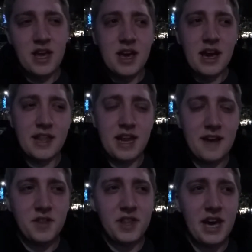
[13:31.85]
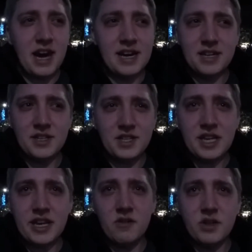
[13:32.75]
then after that I didn't see
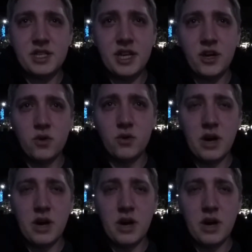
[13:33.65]
her until